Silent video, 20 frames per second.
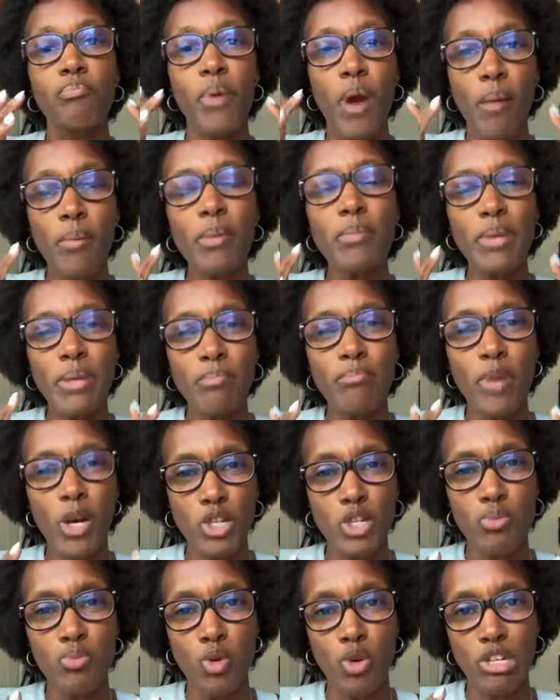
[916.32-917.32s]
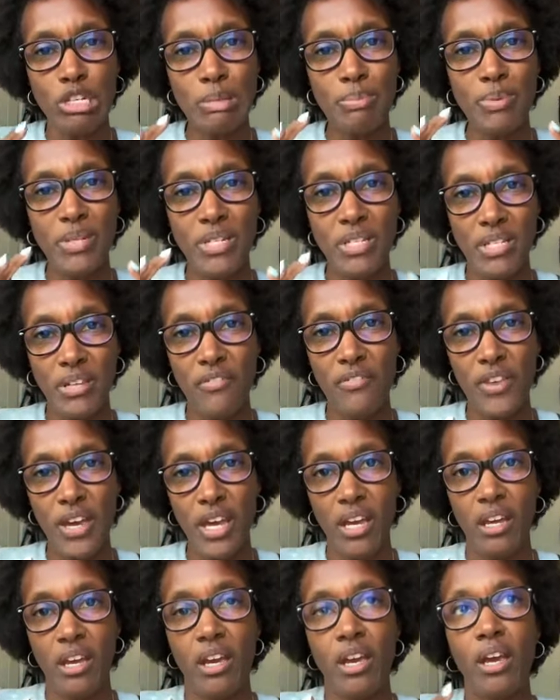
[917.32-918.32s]
probably much more
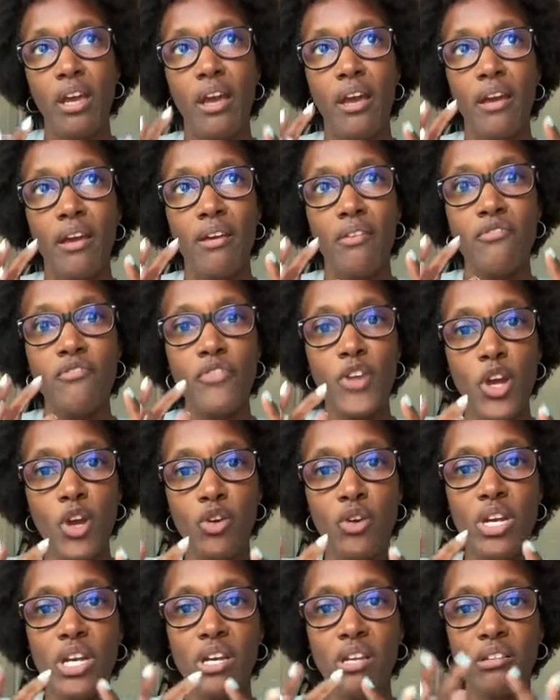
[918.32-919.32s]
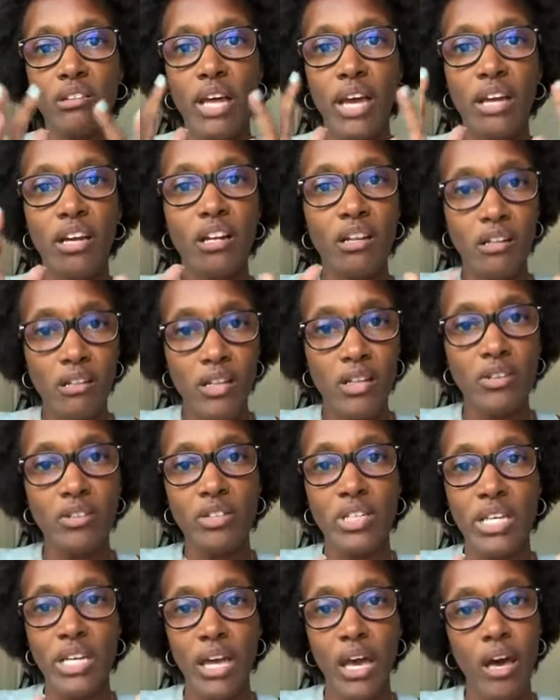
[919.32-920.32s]
specific, very like
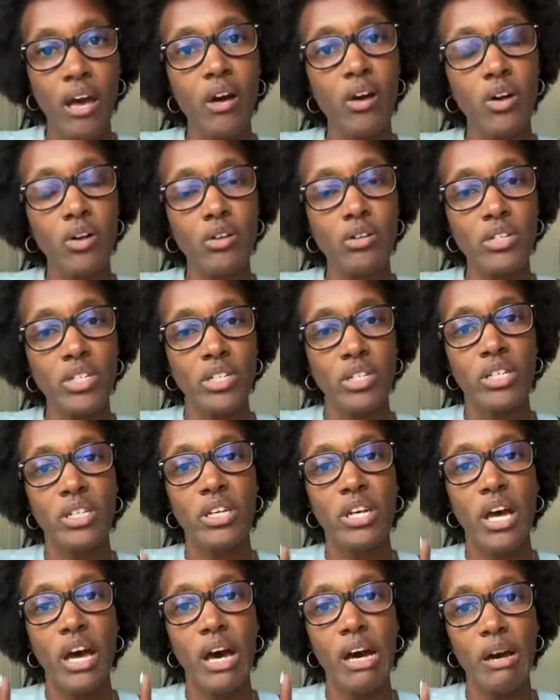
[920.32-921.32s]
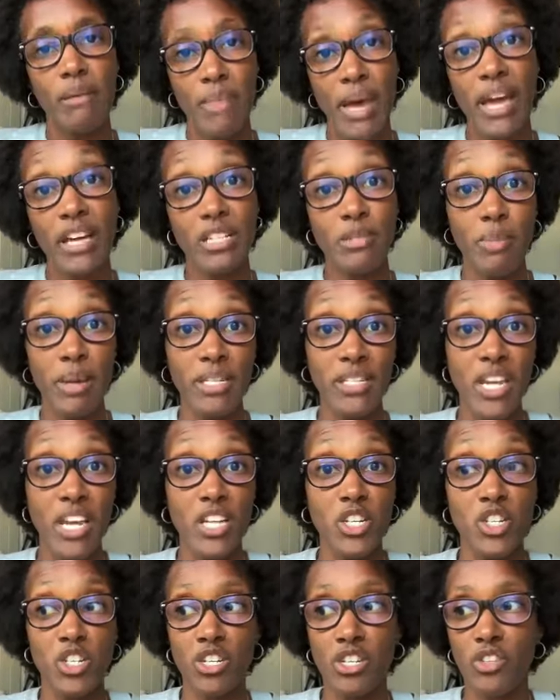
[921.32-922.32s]
clearly held
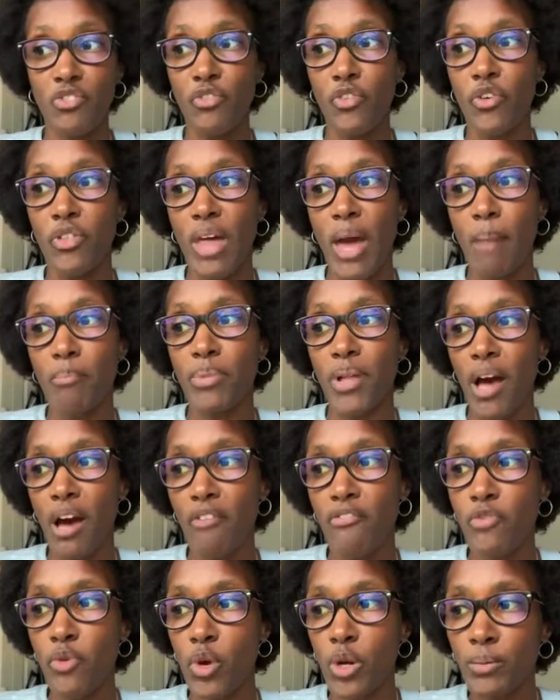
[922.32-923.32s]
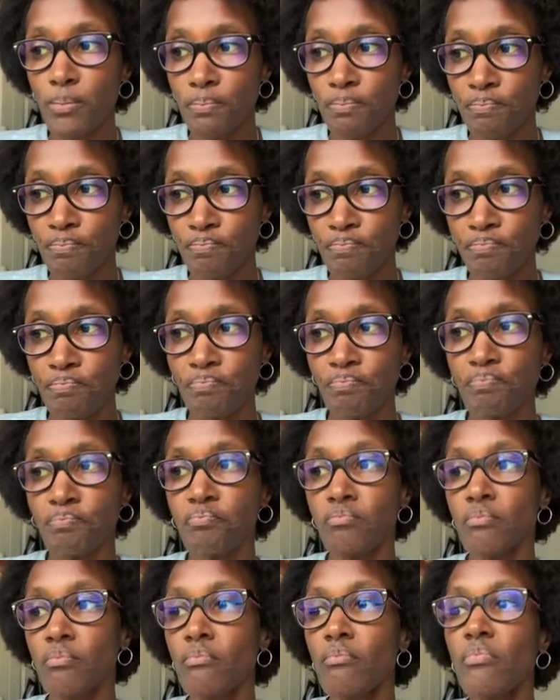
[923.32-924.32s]
expectations for that platform.
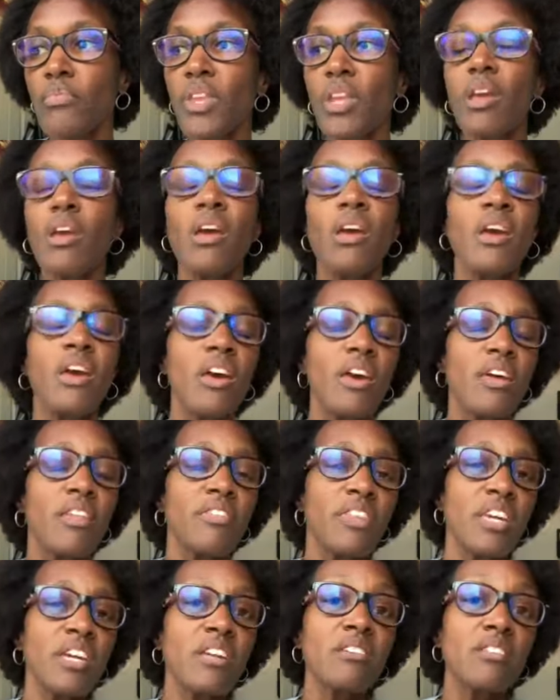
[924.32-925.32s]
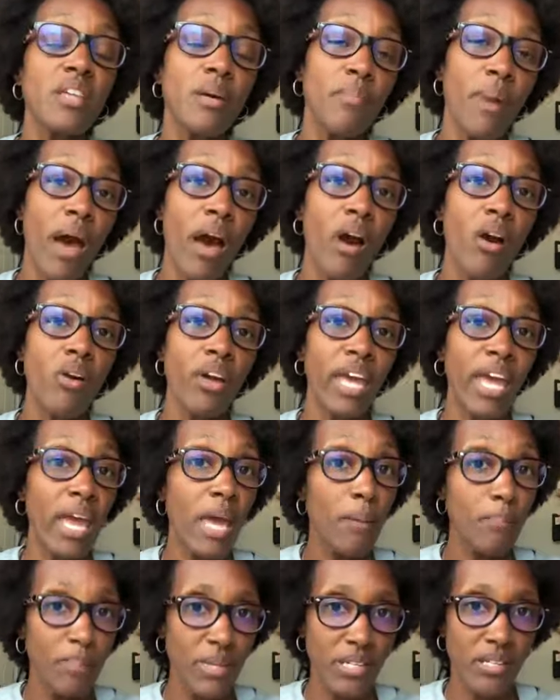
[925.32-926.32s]
Things about
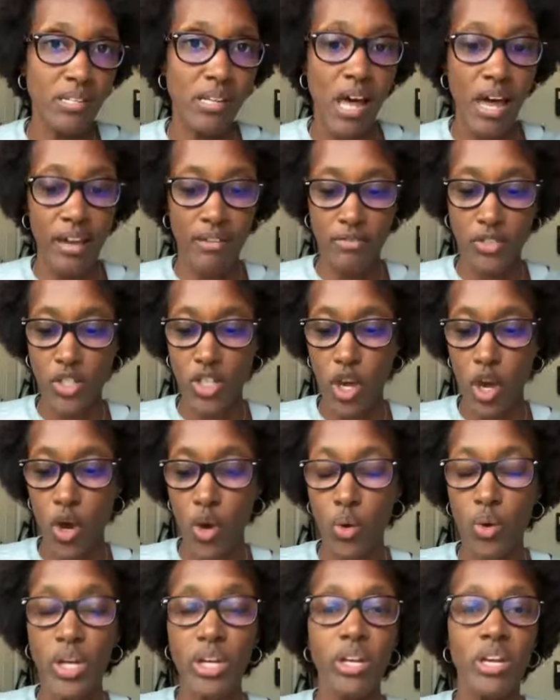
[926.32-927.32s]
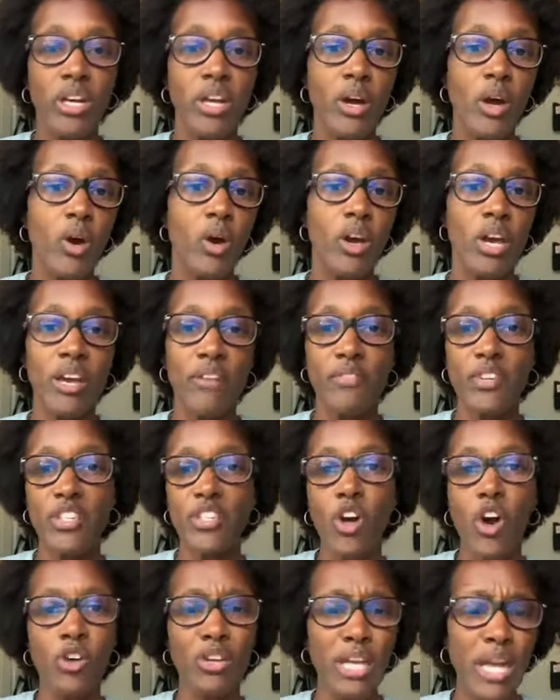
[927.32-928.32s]
campus life. So if
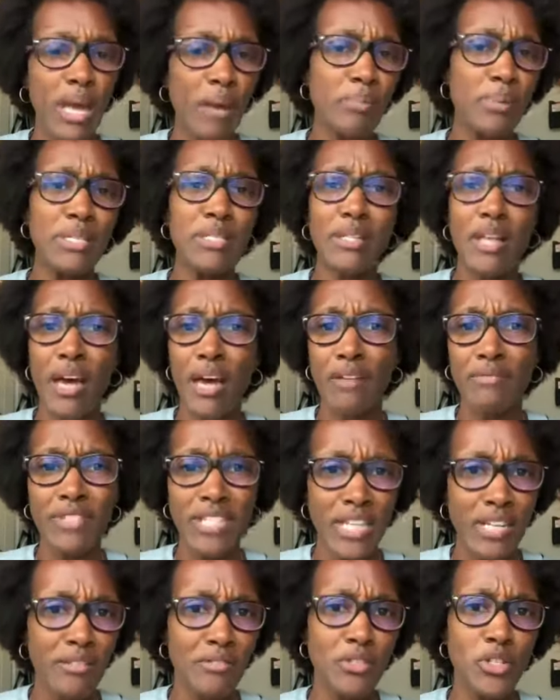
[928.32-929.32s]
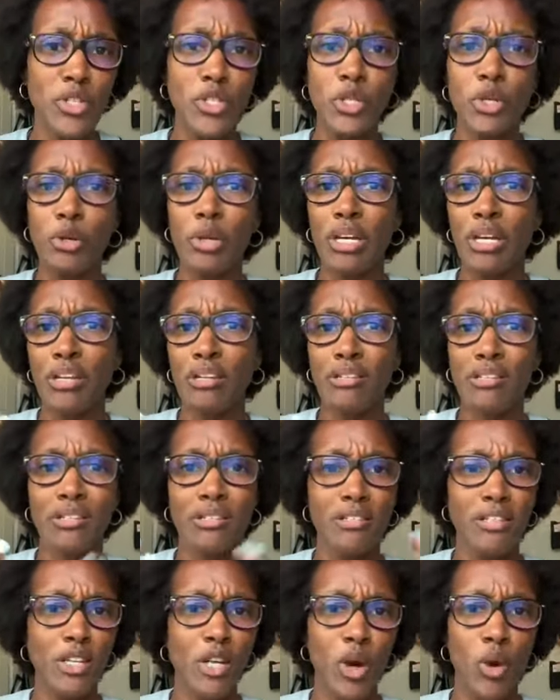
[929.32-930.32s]
it's called campus life, dean of
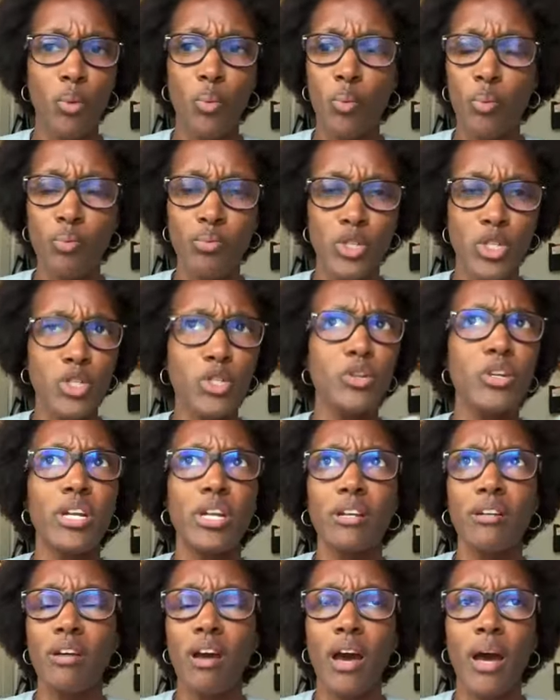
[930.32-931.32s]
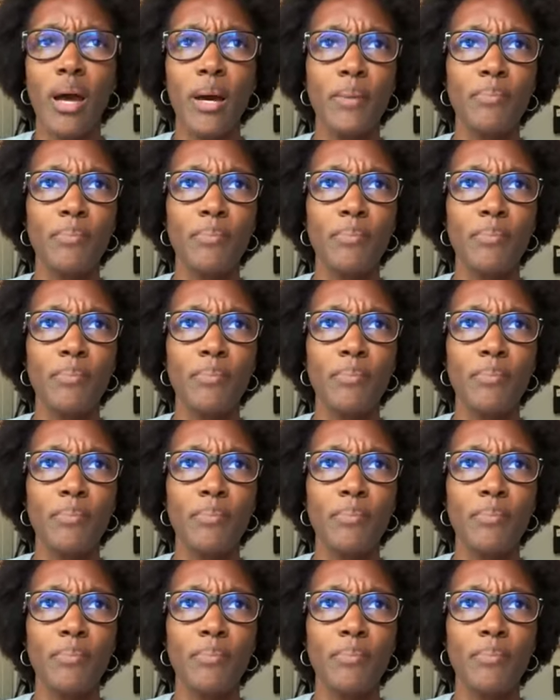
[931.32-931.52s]
students, student